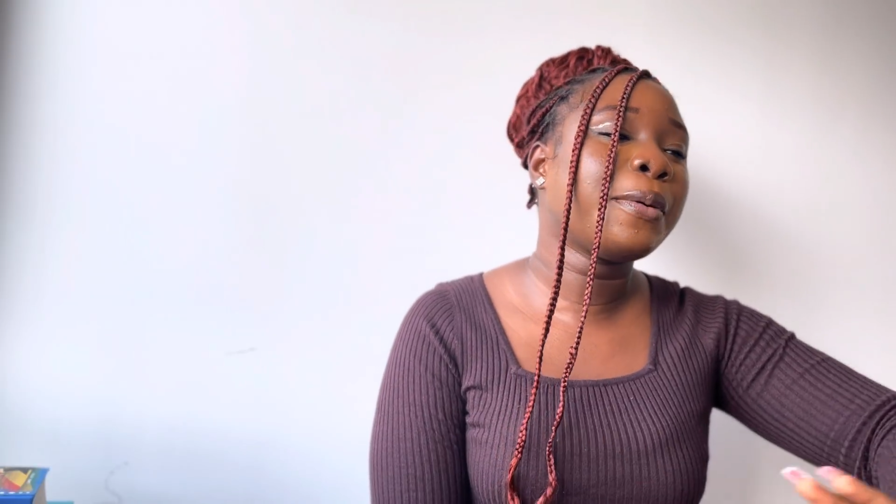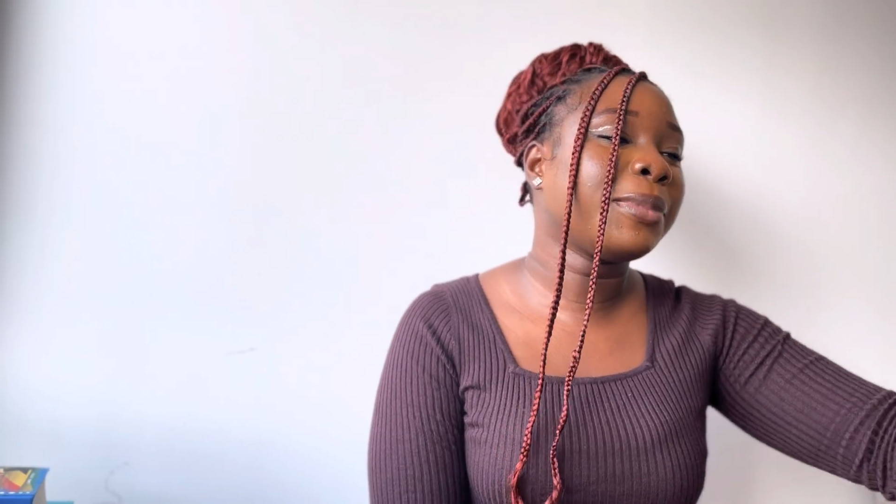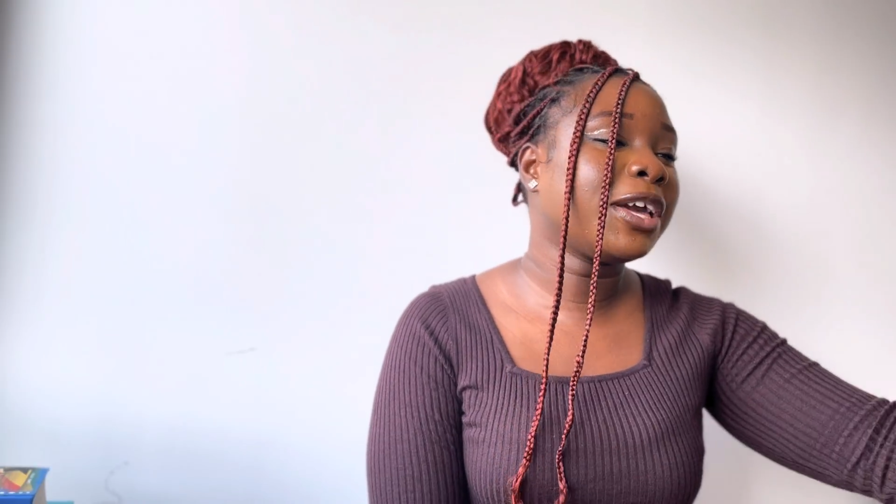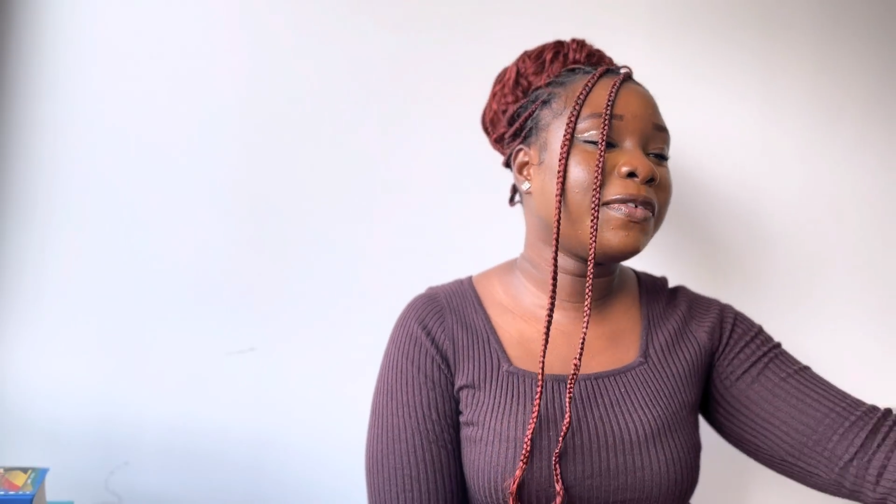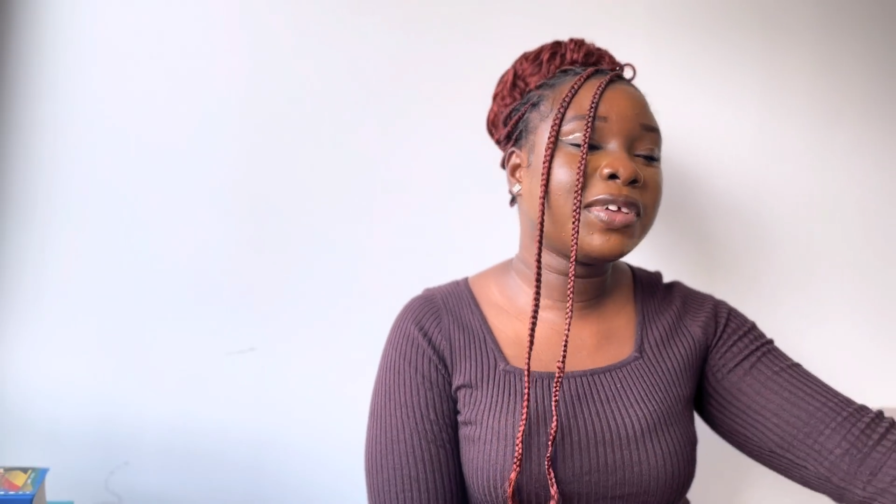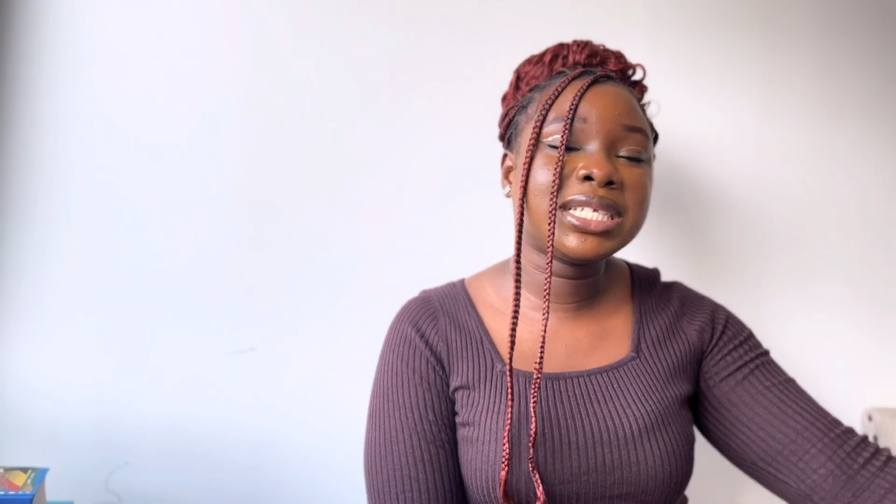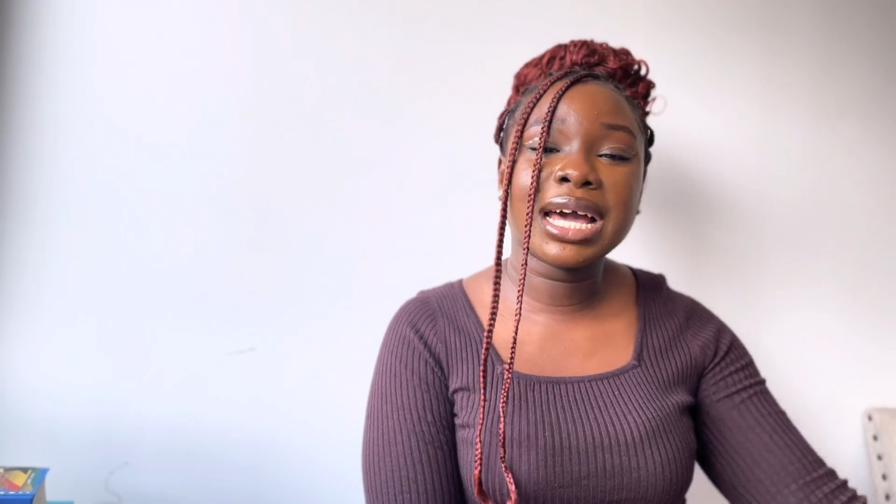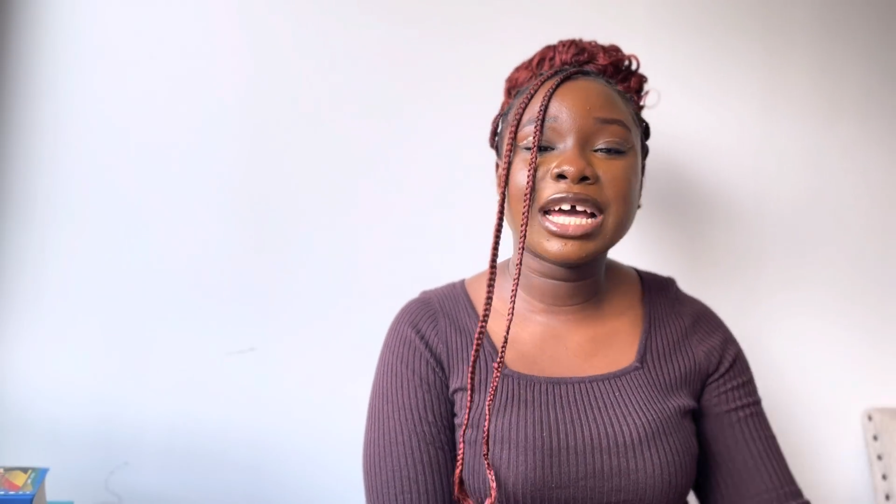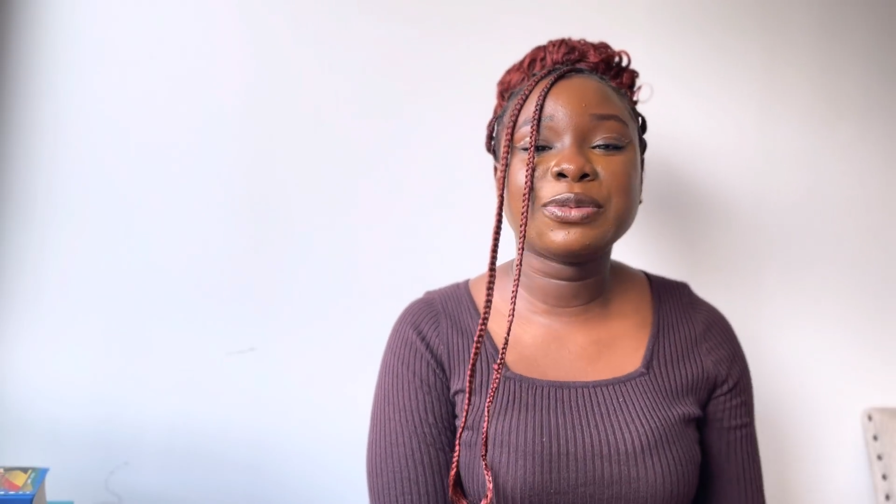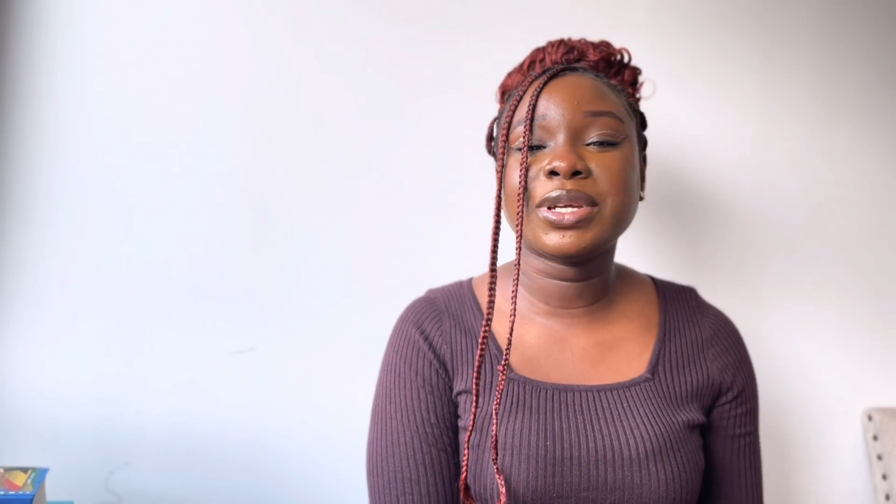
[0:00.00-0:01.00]
my visa
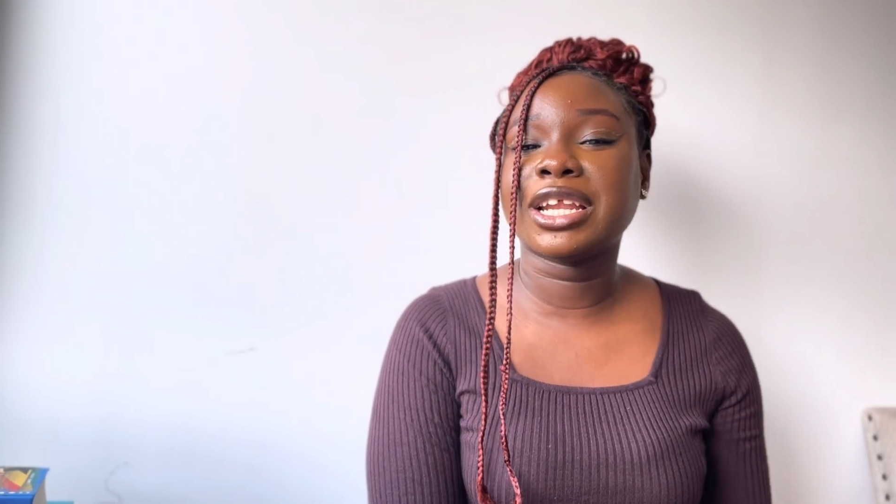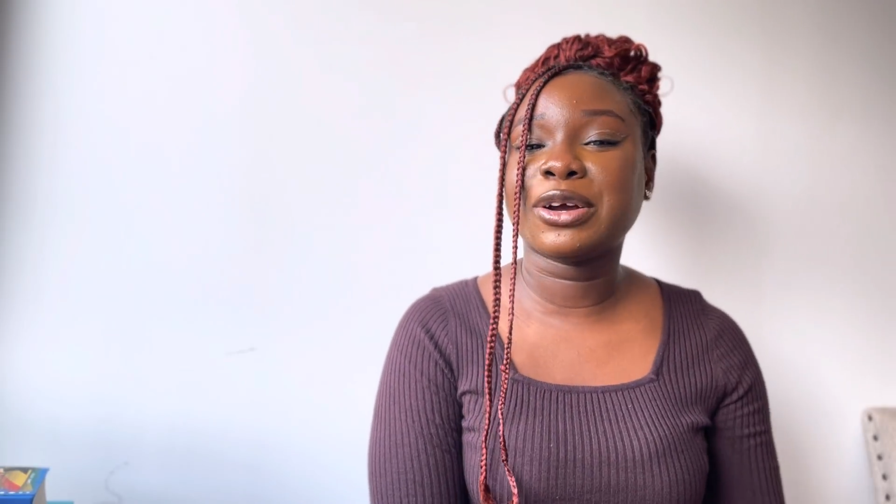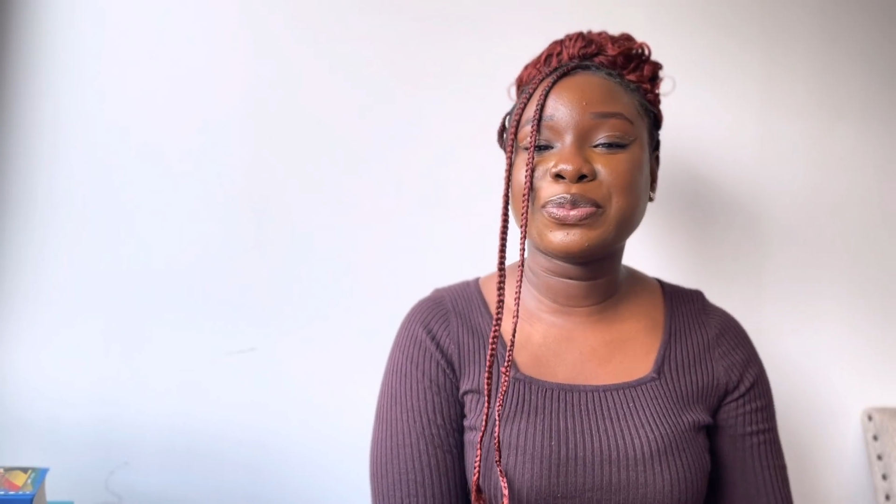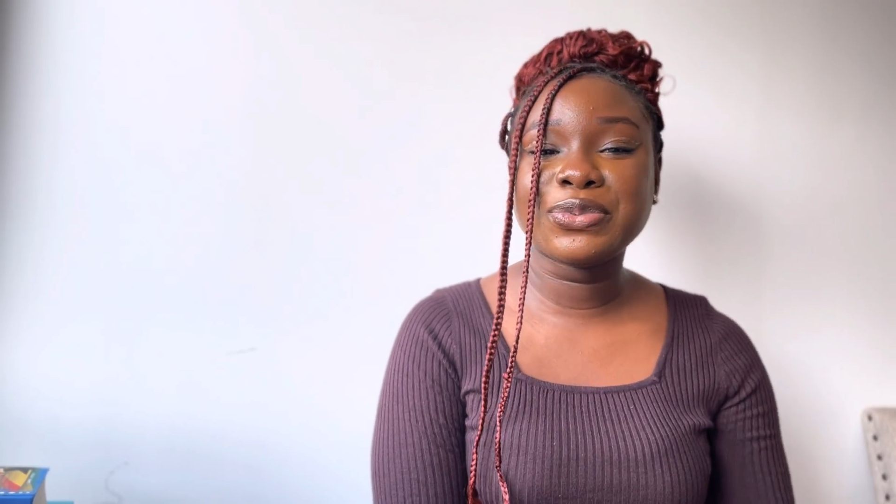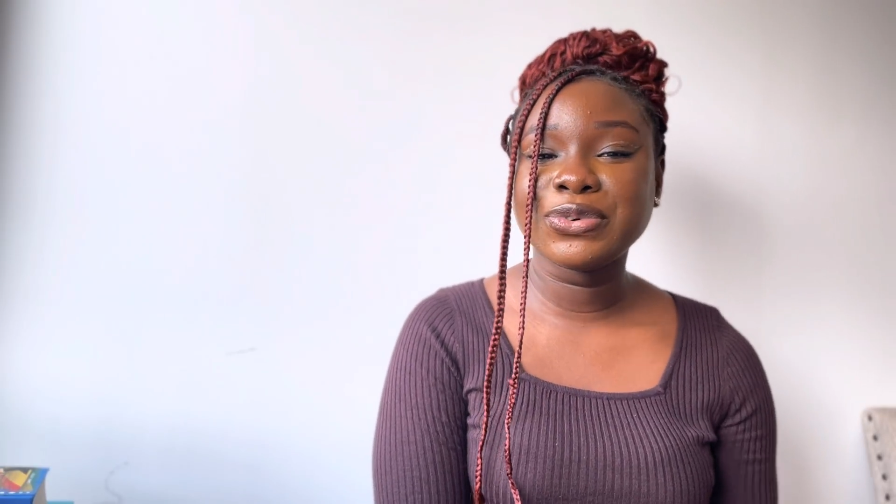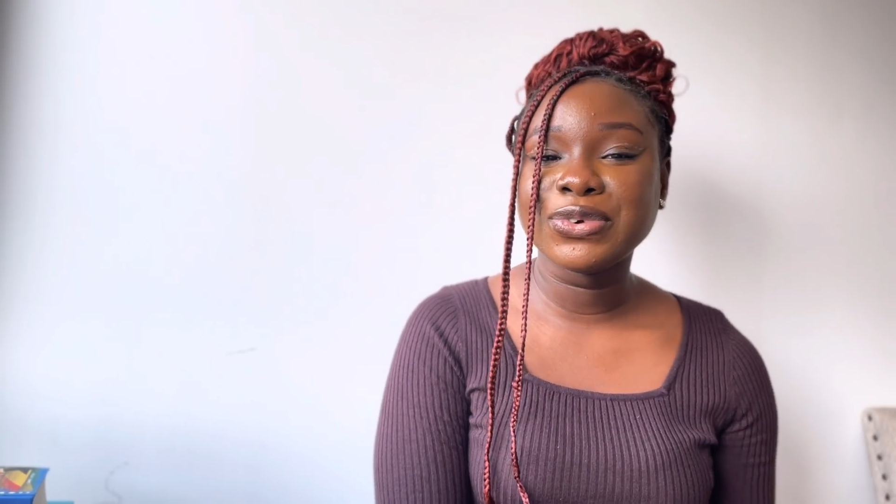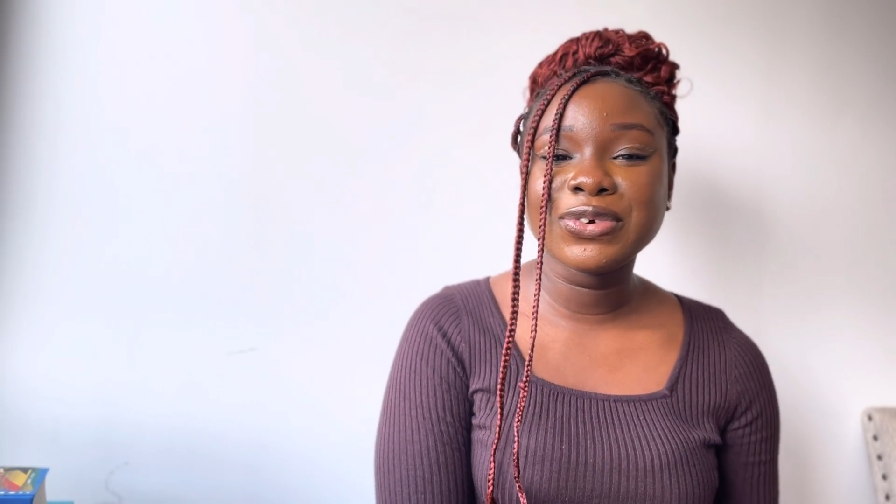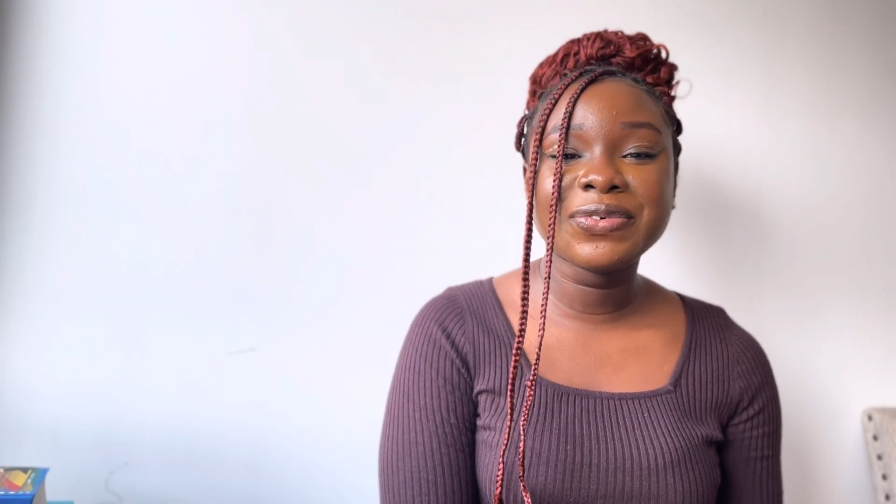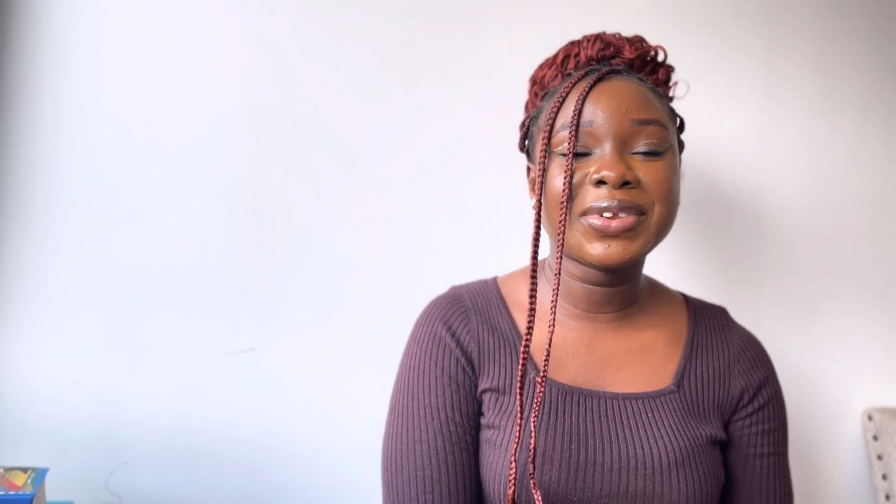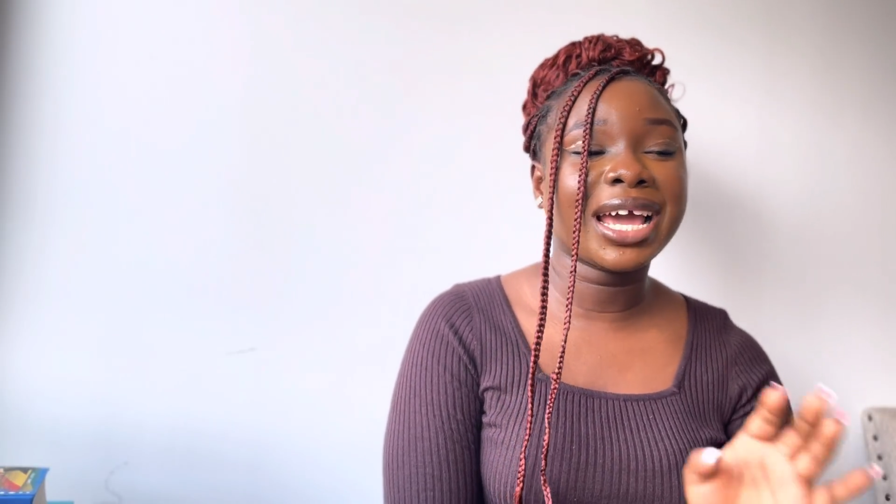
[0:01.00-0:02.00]
had been approved.